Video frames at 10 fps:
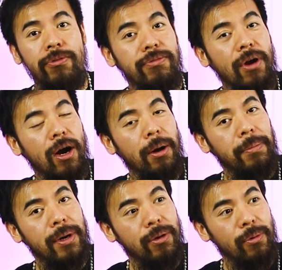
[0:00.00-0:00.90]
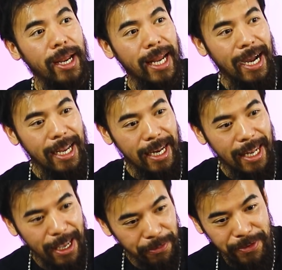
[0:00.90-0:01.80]
from when I
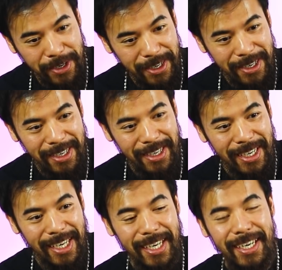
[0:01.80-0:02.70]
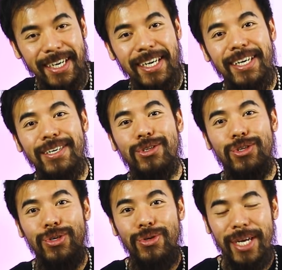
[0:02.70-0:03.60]
left here
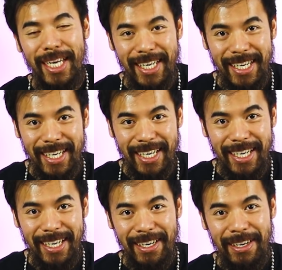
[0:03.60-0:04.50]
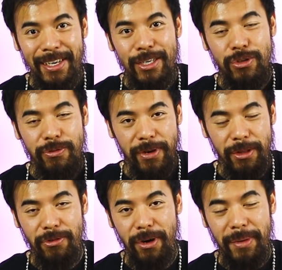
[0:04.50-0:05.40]
to India to
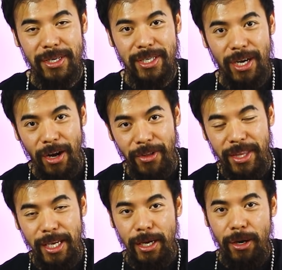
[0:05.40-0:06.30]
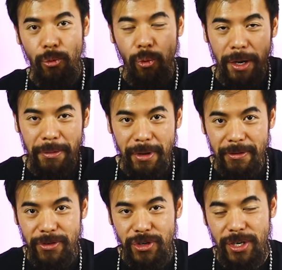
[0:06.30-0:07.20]
follow Grandmaster on the one
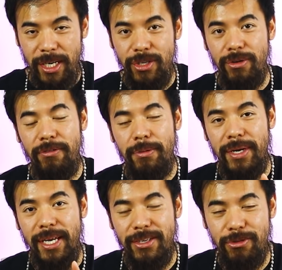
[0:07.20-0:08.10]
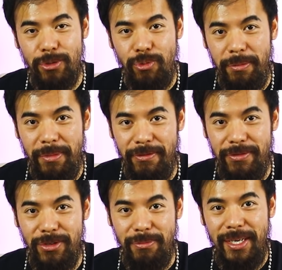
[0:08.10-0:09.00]
month journey. To everybody else, it was one
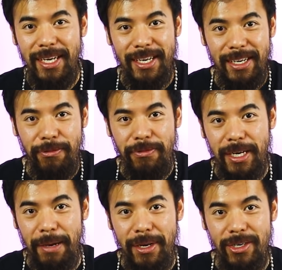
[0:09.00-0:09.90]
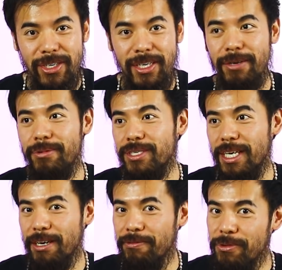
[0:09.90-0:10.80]
month. To me, in different dimension, it was
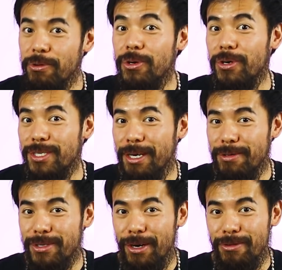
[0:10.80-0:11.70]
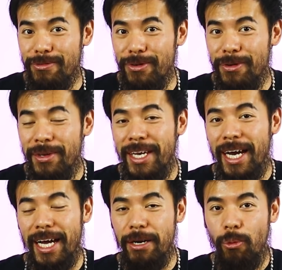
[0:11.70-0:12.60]
like a few years I was gone for.
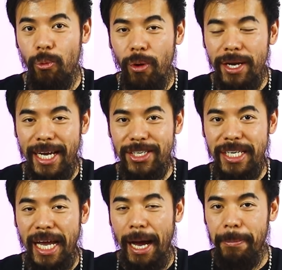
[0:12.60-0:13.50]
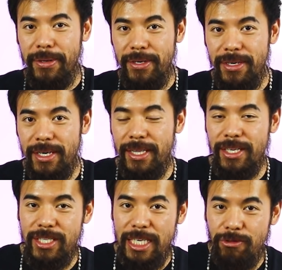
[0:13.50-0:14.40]
And what actually happened and the
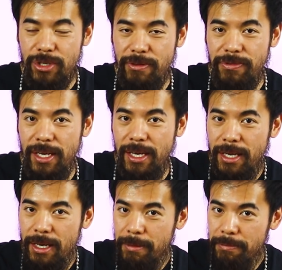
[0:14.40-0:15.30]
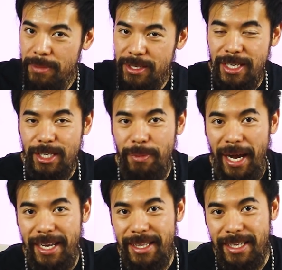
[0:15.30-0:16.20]
secrets of the mystics
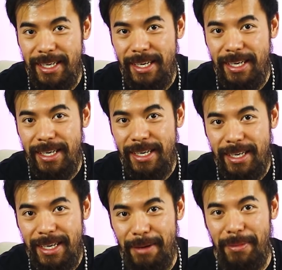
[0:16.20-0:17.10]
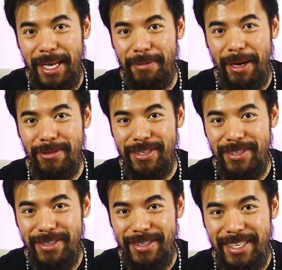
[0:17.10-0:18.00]
behind the Himalayan
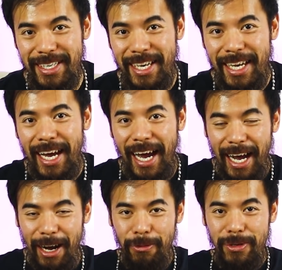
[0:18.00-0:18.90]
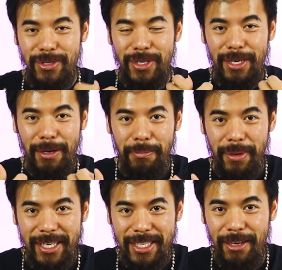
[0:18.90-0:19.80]
mountains how was the
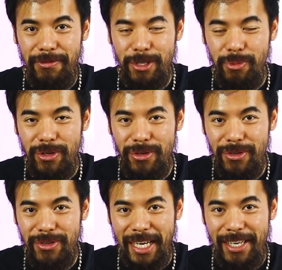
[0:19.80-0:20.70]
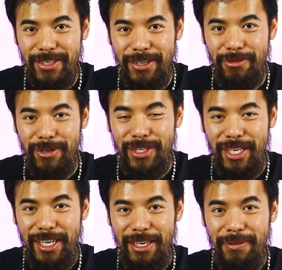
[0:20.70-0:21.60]
blessing of the spiritual title
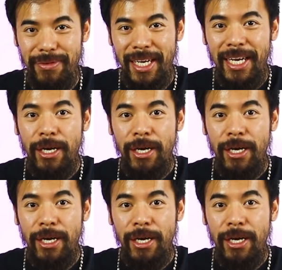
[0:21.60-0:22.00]
received?